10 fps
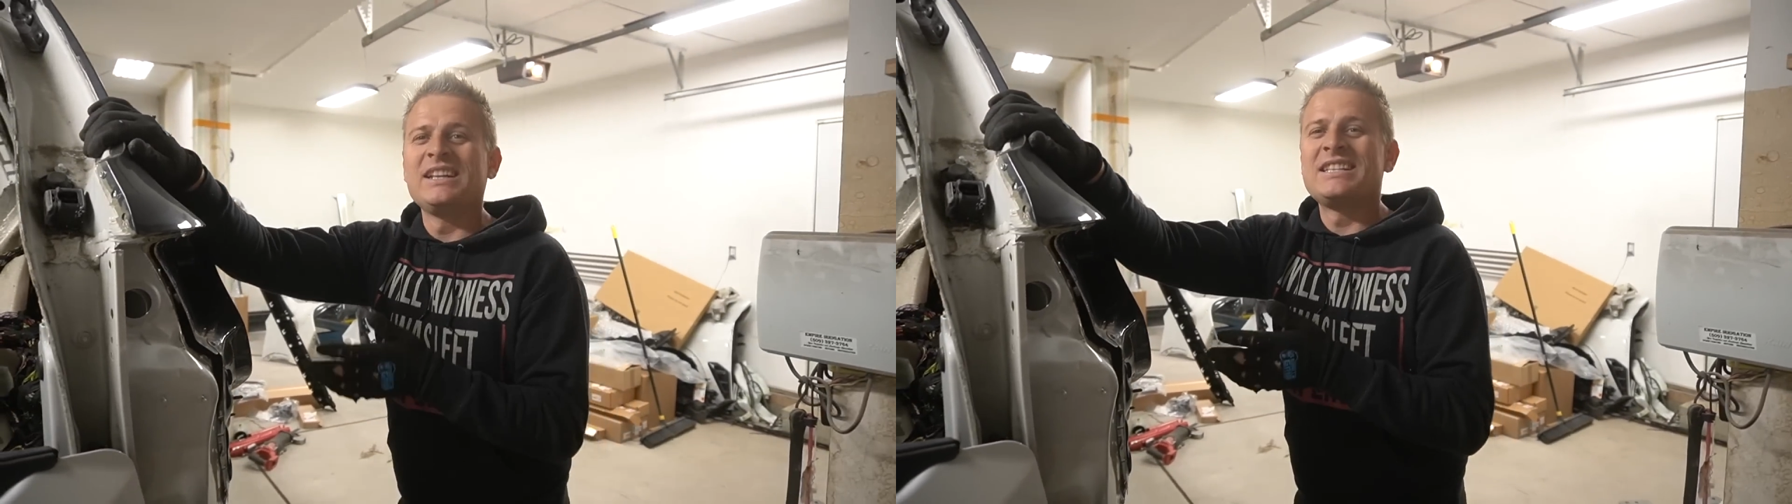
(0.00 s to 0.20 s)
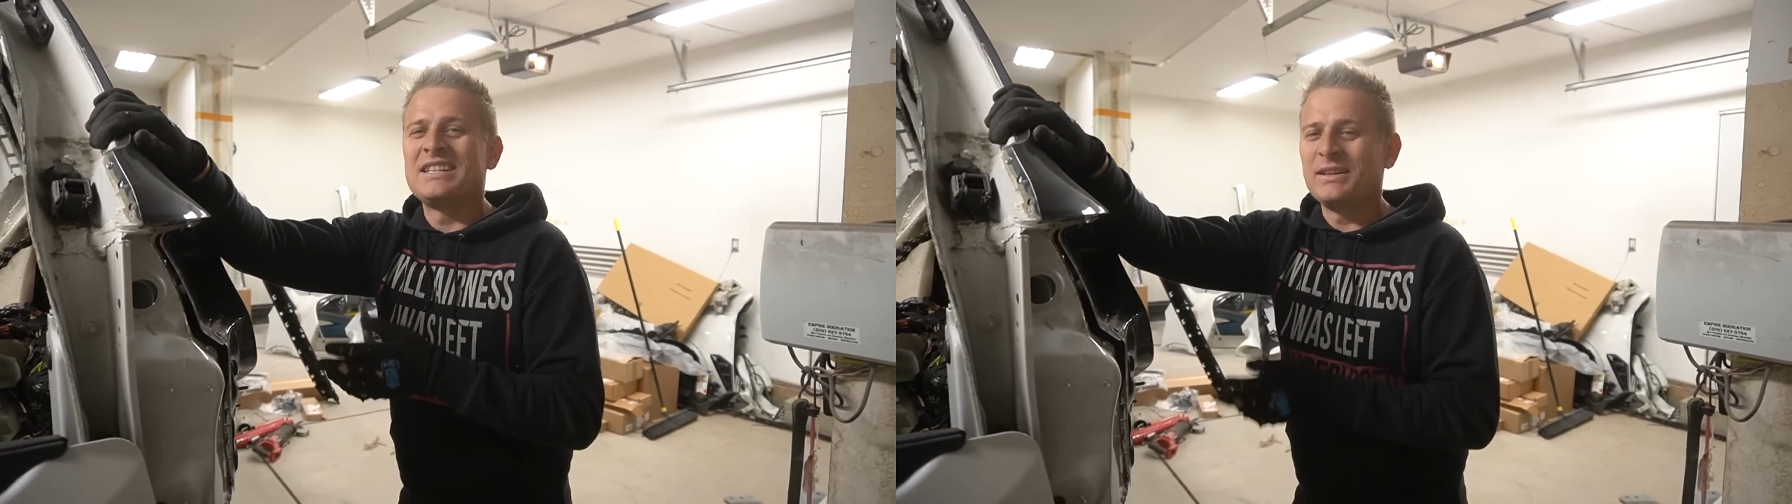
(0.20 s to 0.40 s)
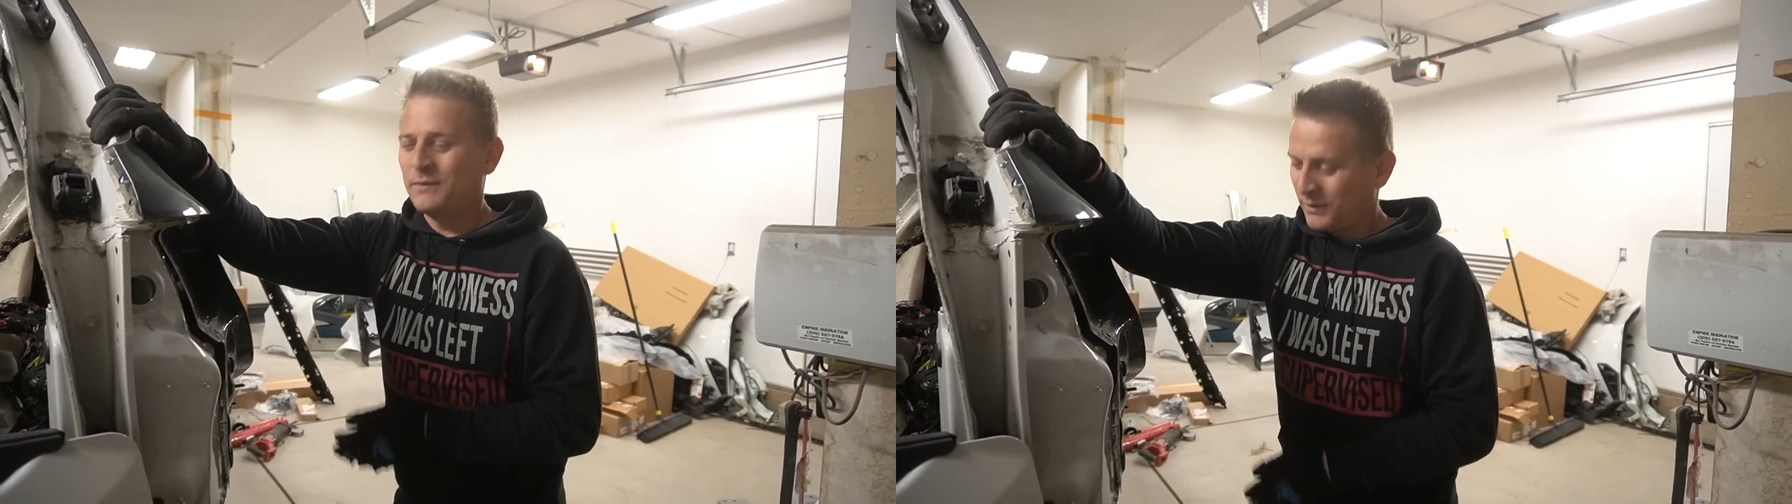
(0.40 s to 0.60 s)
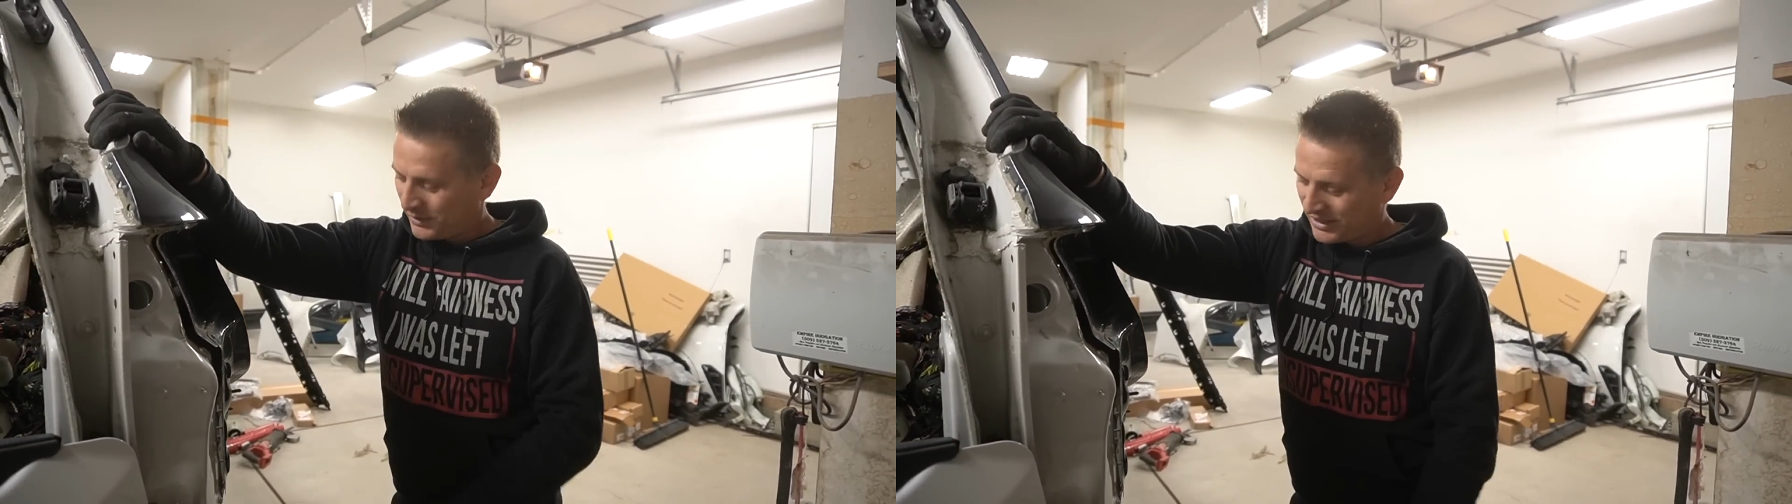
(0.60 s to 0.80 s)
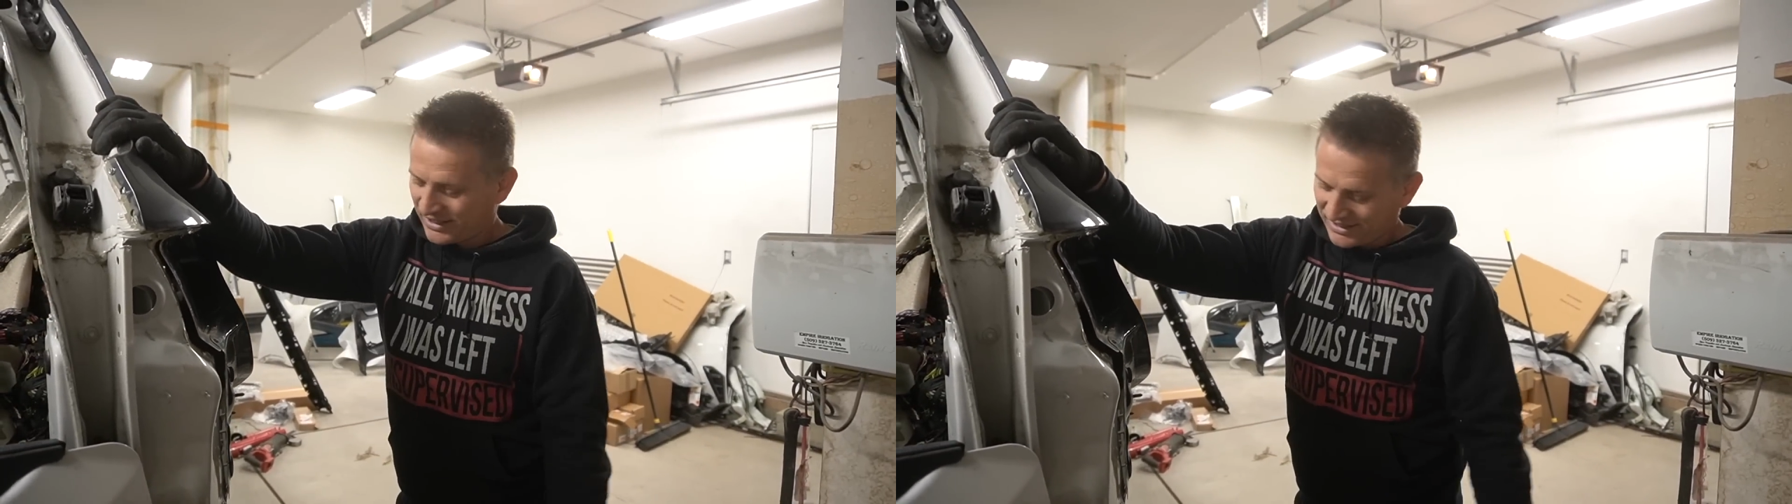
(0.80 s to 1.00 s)
see a
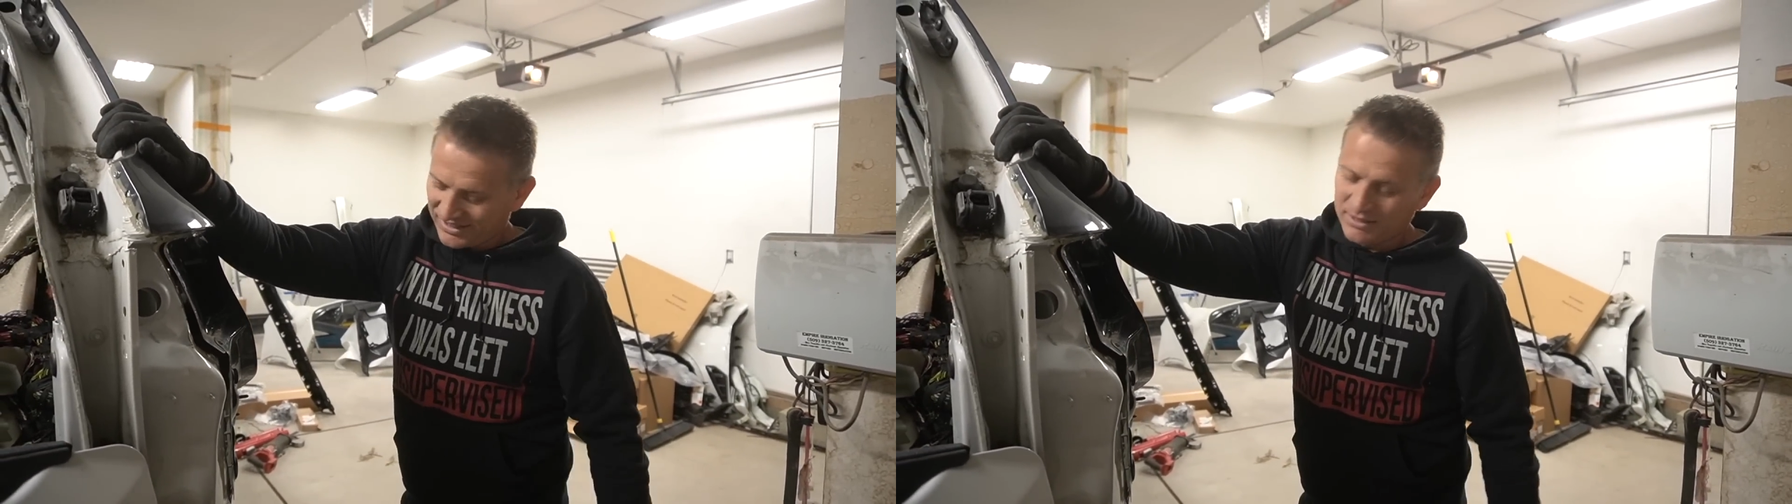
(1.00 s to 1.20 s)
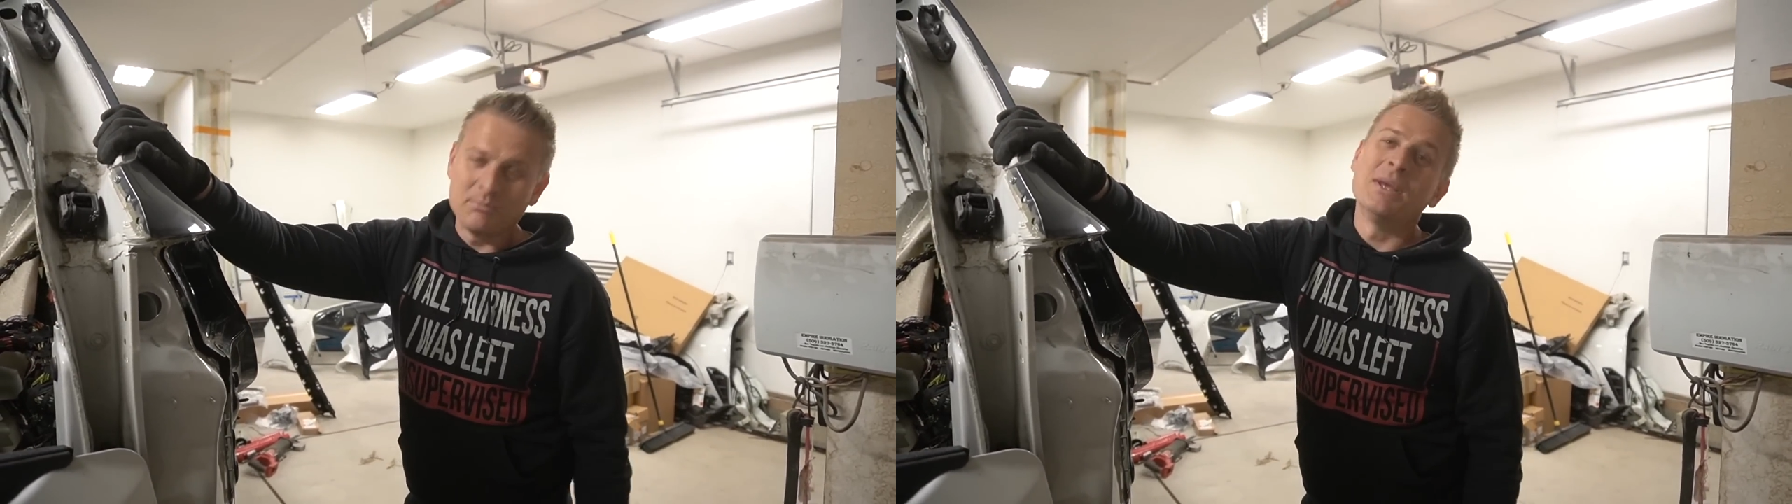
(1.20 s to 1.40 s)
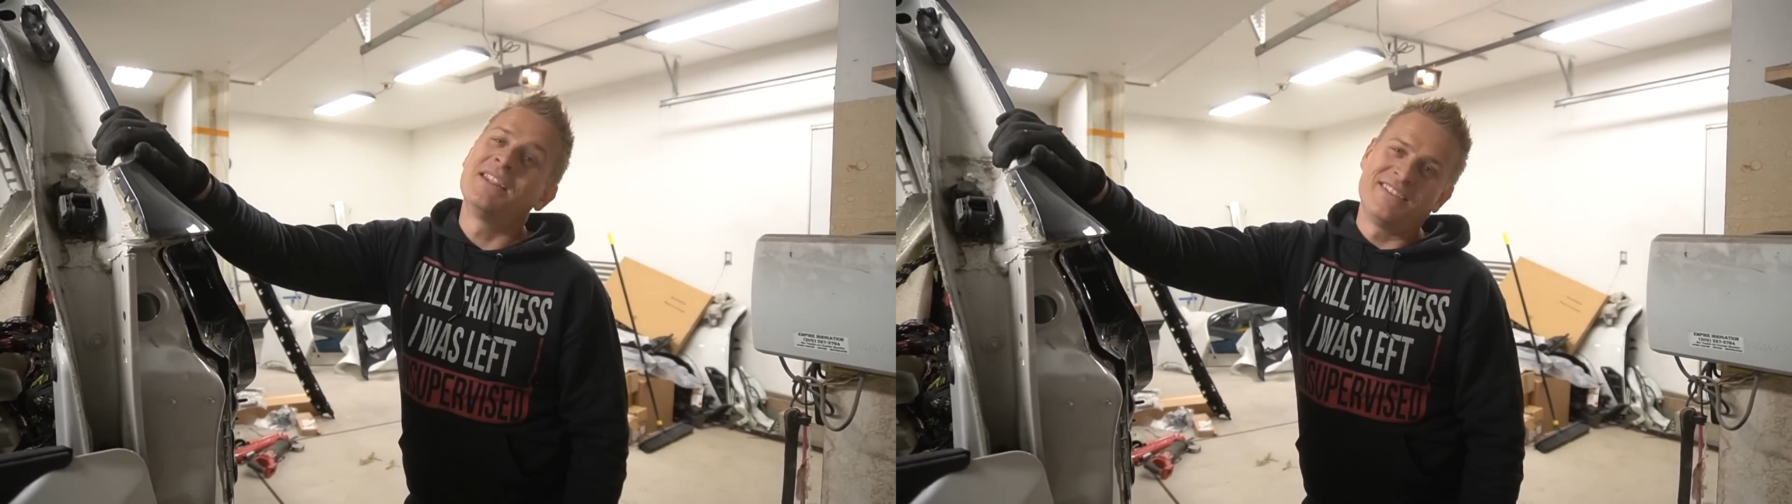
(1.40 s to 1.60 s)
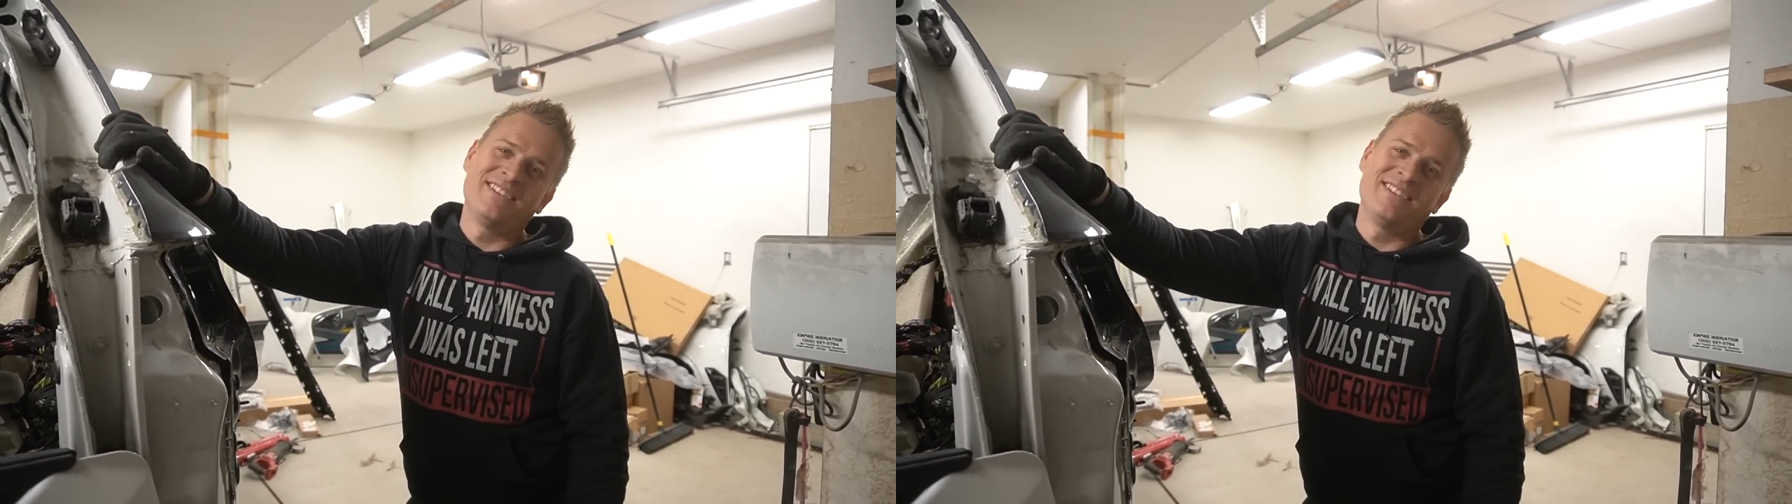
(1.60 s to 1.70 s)
front end, me too.